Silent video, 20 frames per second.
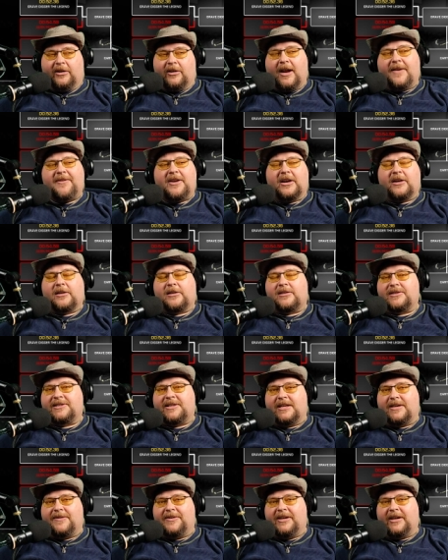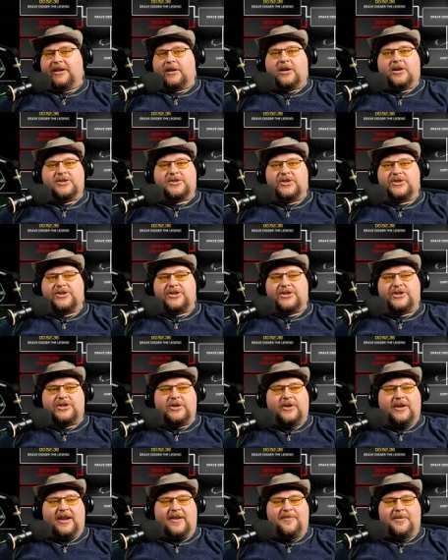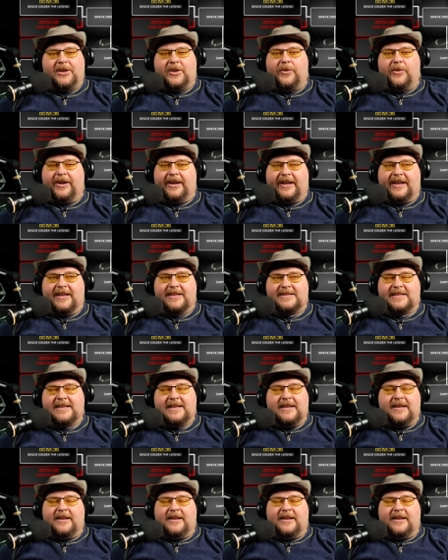Gravedigger or Son of a Digger, because those are the two that I've been going against